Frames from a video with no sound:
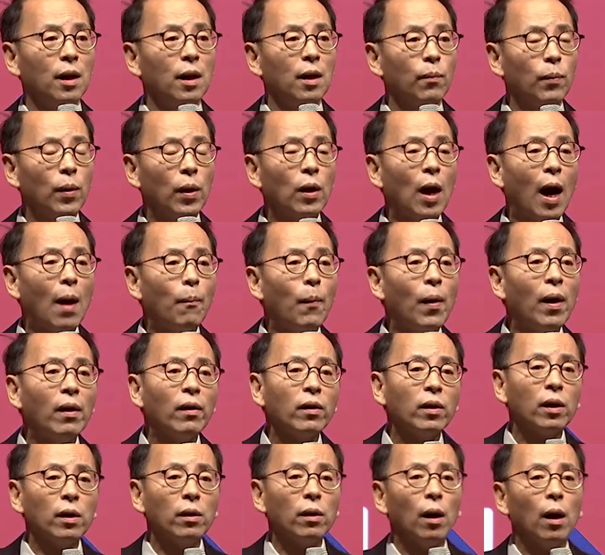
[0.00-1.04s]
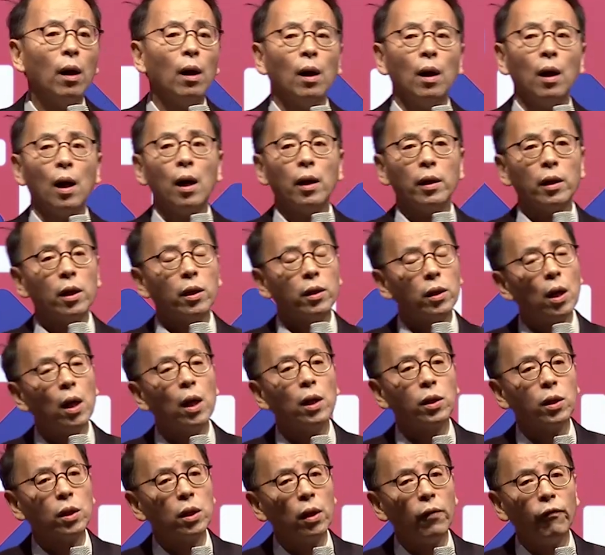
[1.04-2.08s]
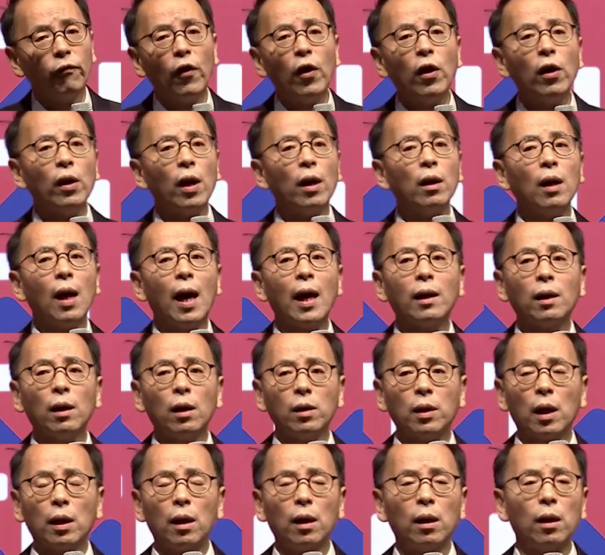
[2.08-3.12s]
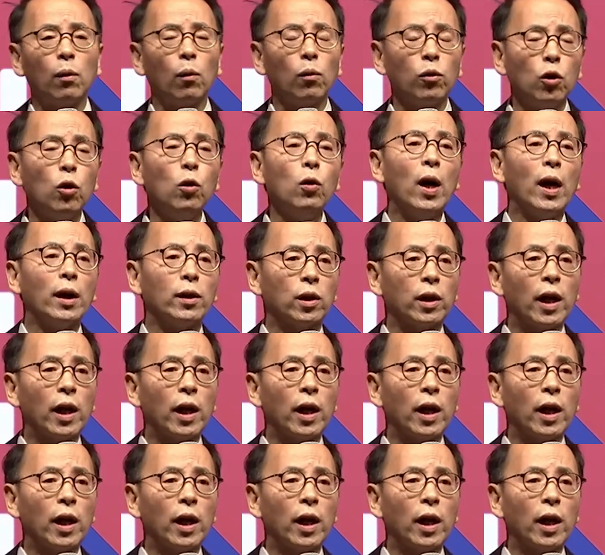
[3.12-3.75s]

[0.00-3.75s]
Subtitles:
Because it's very unlikely that the U.S.